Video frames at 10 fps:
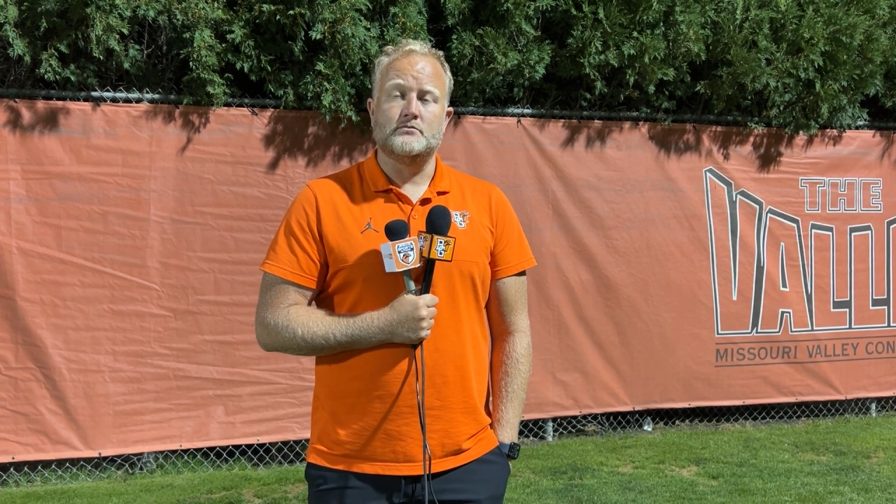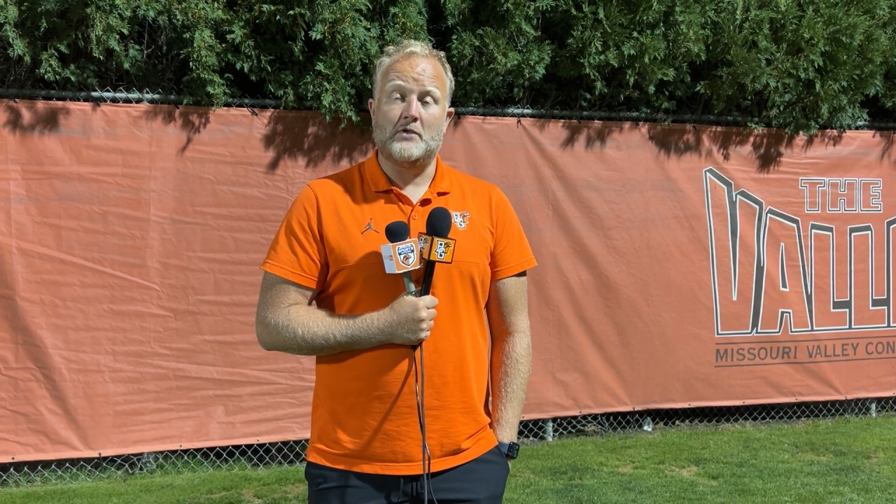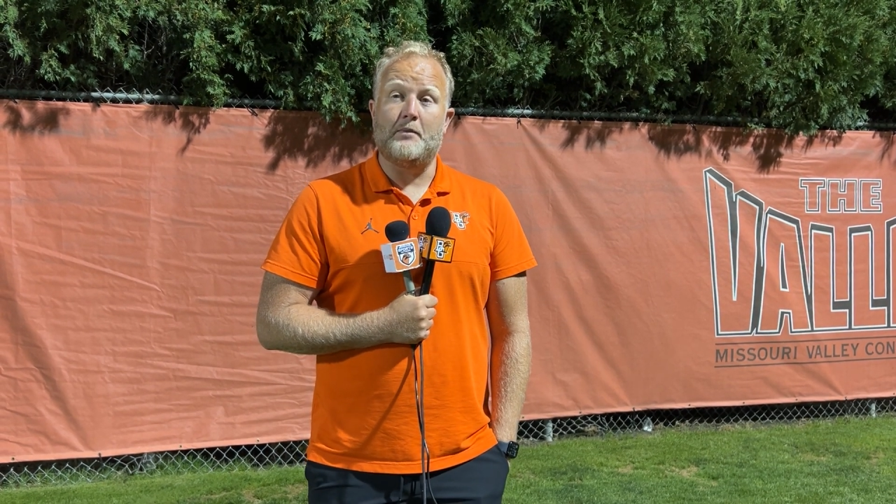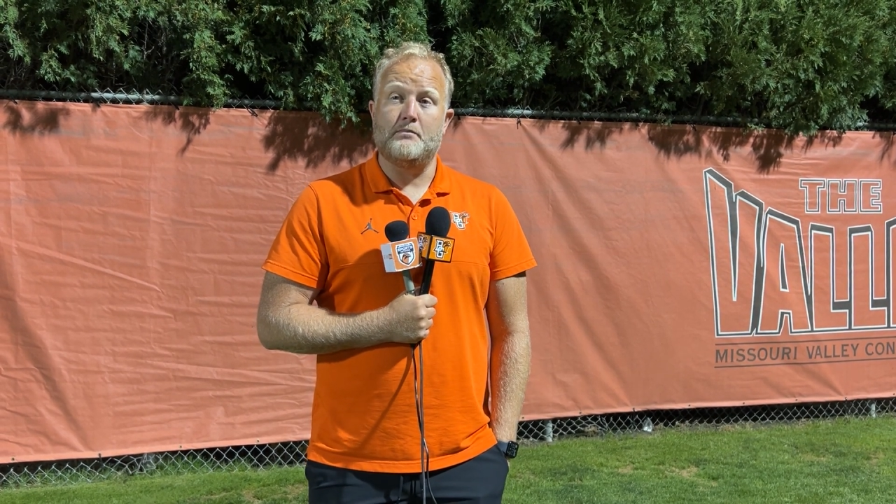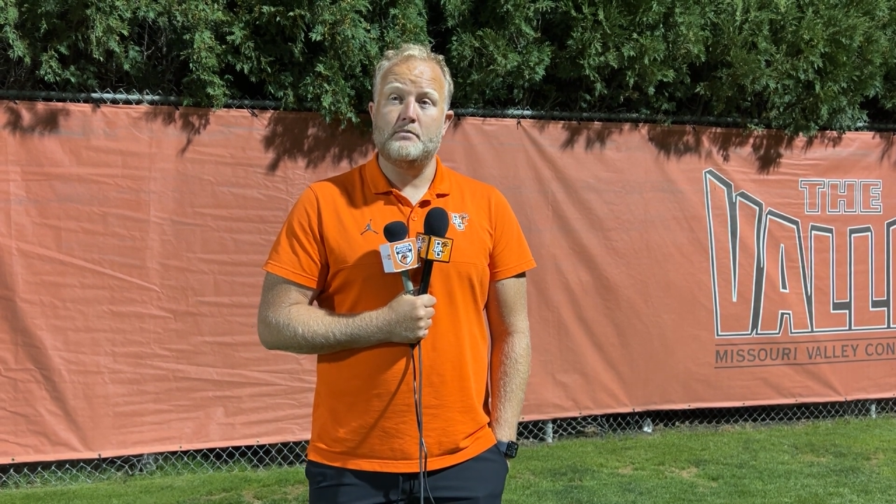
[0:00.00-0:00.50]

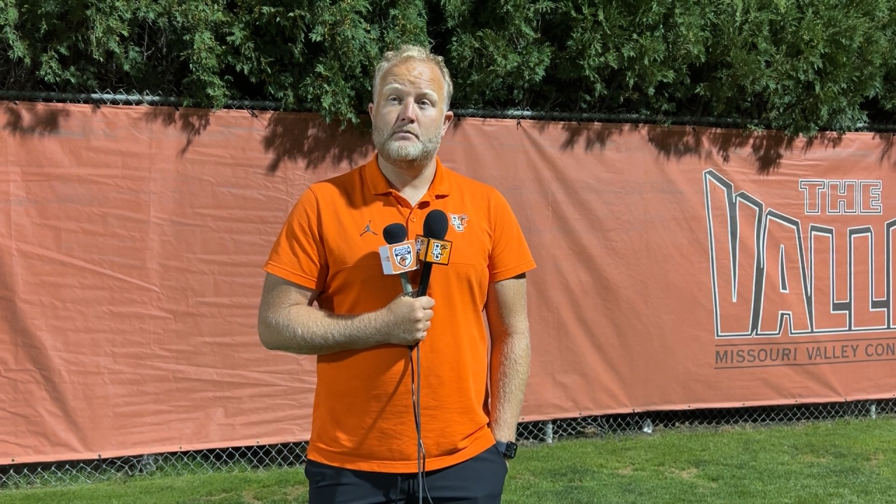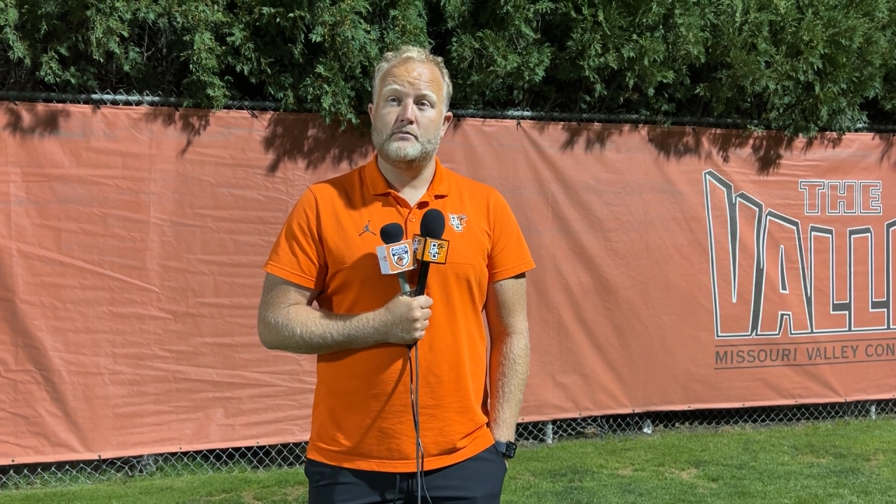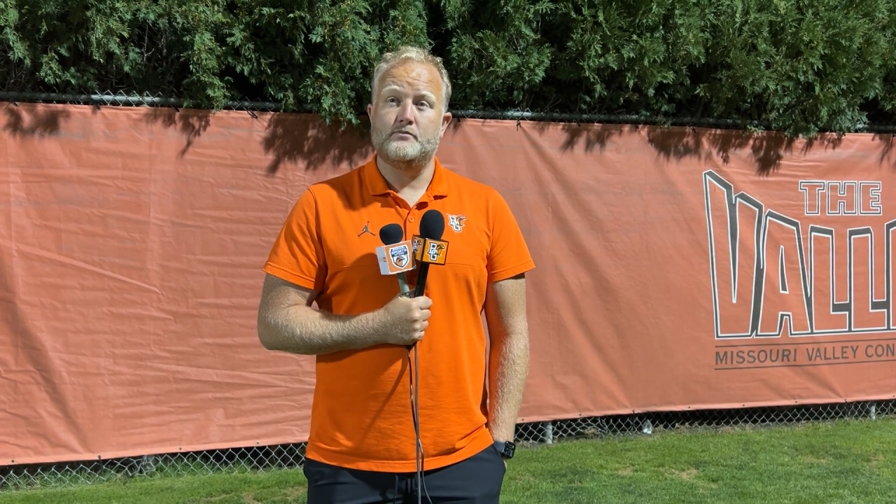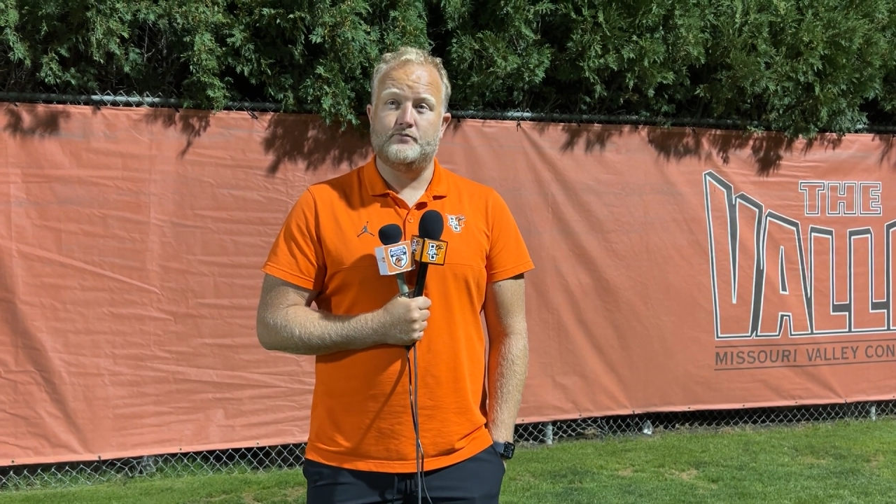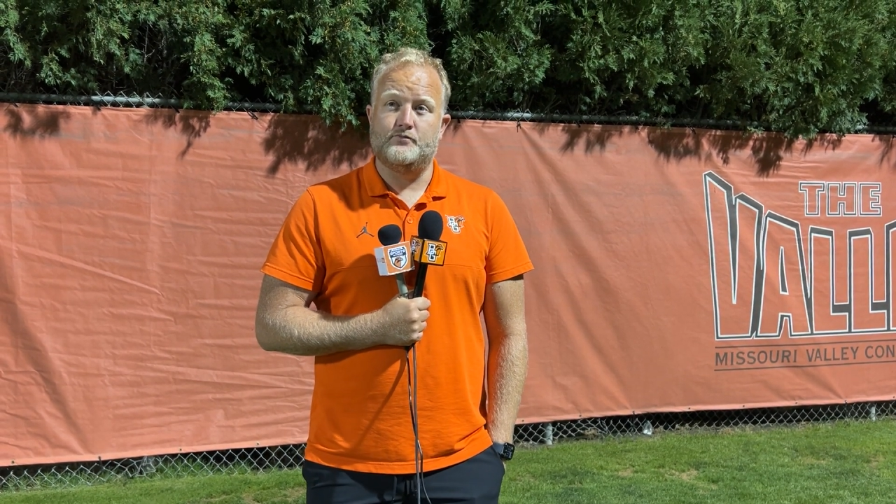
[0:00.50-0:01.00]
Yep. what's the
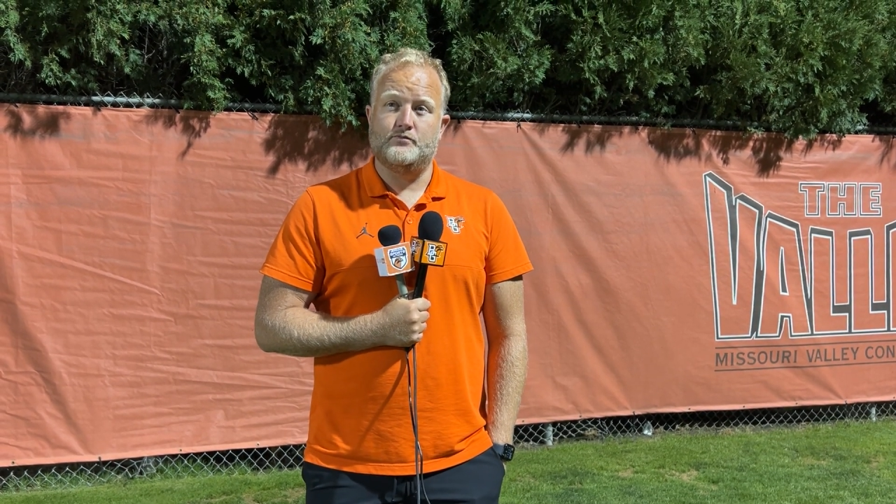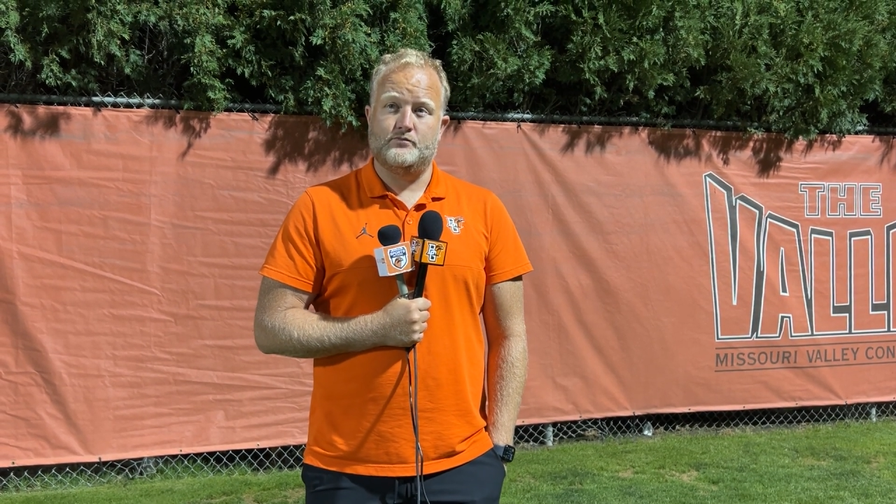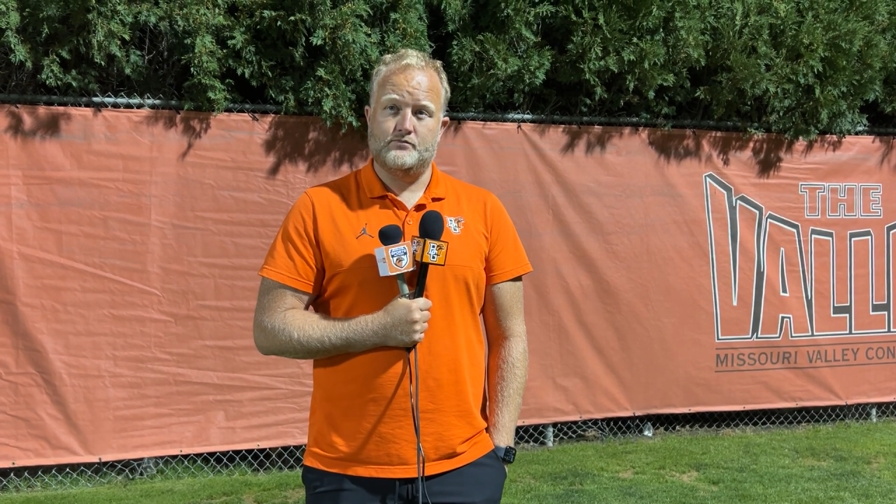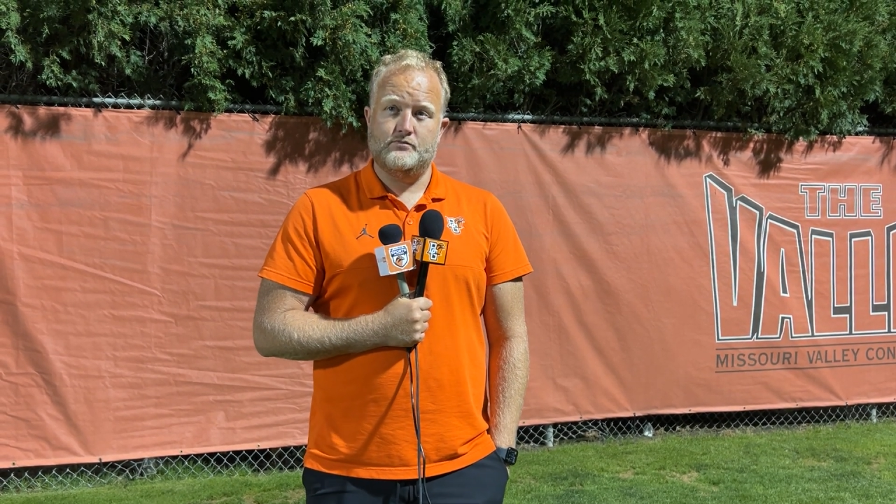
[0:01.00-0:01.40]
biggest